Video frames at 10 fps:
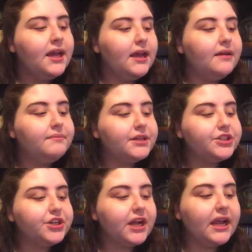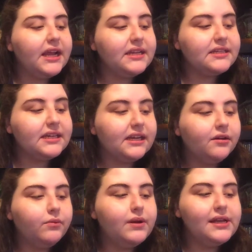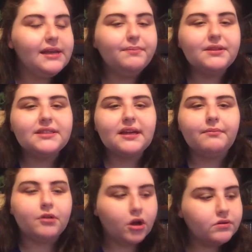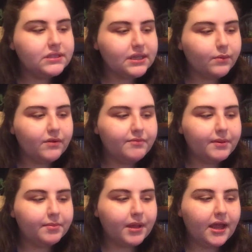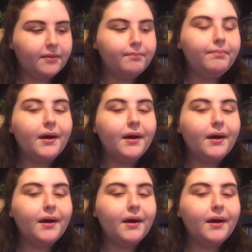In measure 18, we keep the same notes that we've been playing,